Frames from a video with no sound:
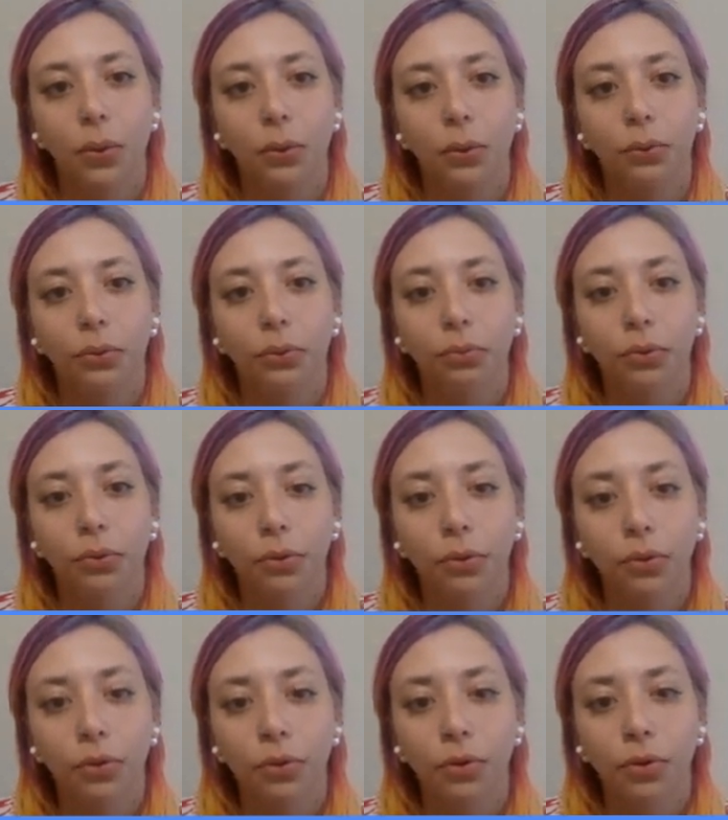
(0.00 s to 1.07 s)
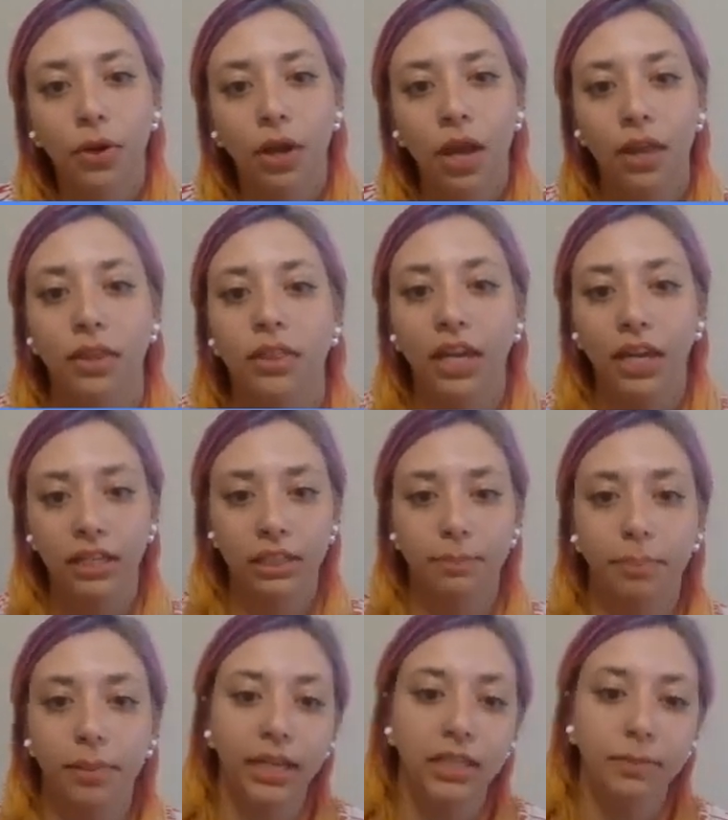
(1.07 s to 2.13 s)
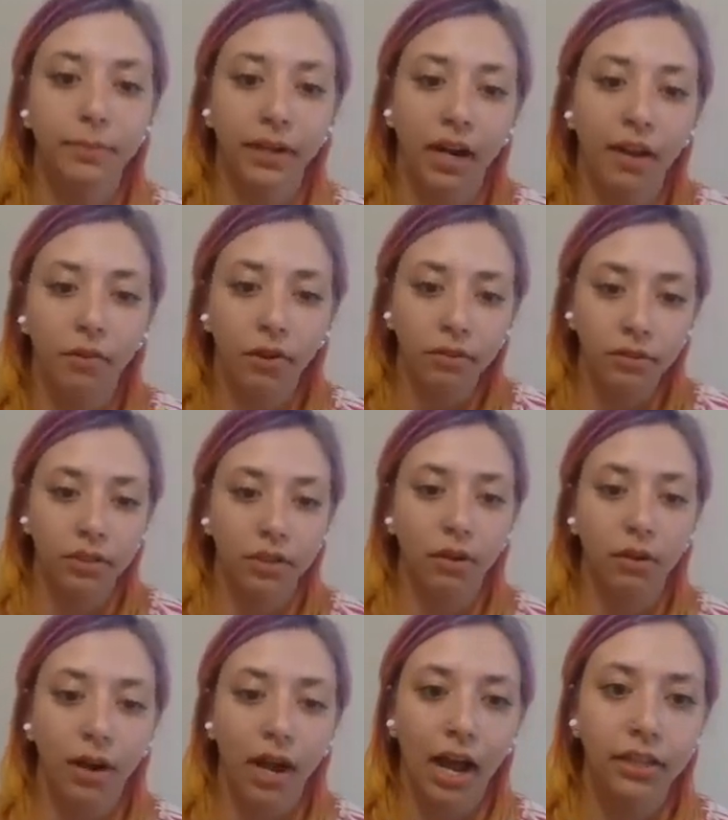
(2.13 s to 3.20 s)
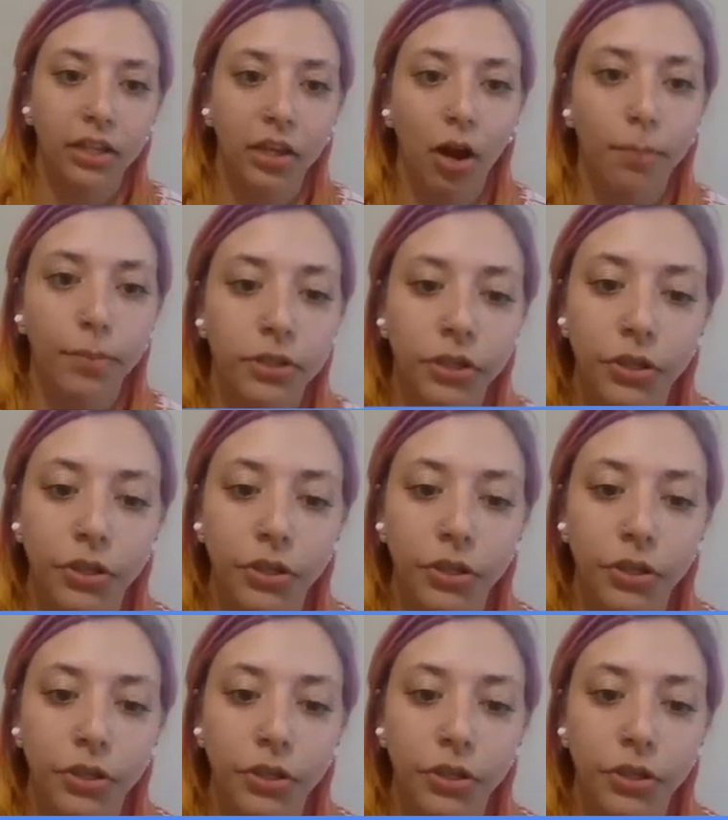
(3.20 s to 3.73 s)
So through this placement, I've also had the